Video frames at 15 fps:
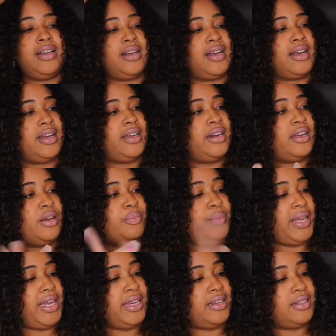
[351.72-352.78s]
got a
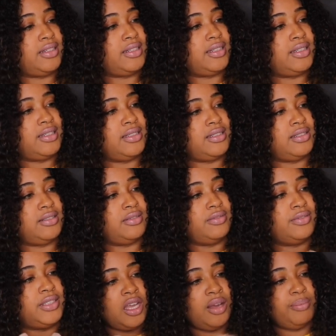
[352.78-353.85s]
pack
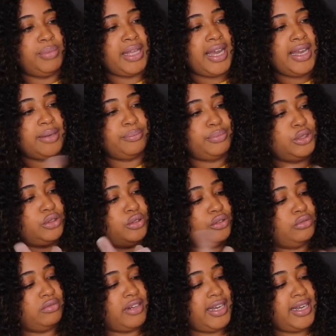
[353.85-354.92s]
of black,
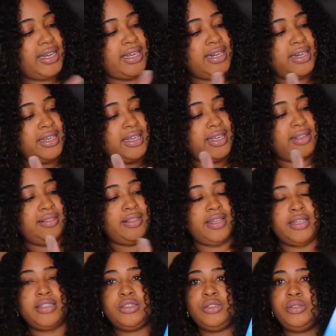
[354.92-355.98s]
blue, red, and
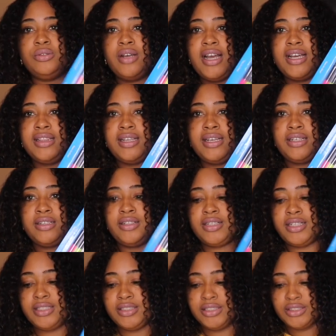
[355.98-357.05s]
then two highlighter
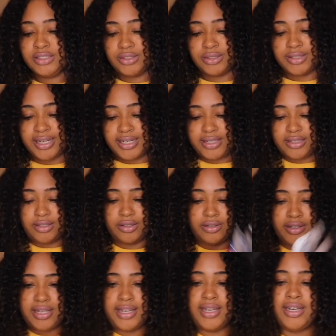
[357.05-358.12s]
colors. So I can go
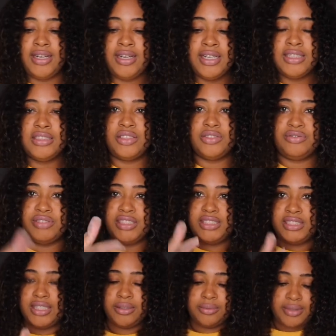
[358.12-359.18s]
ahead,
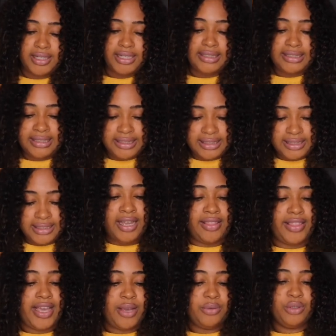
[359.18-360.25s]
differentiate what I need.
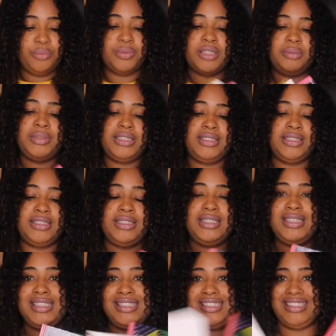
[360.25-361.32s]
That will bring me to
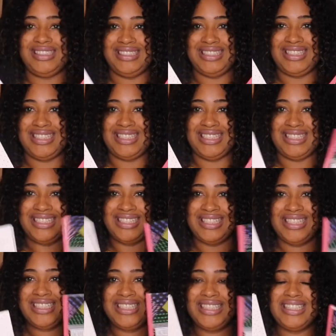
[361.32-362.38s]
these.
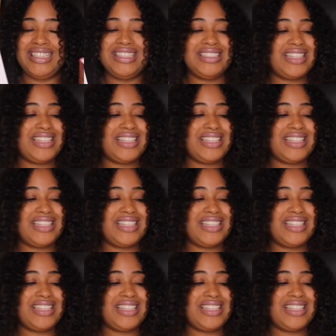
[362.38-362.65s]
These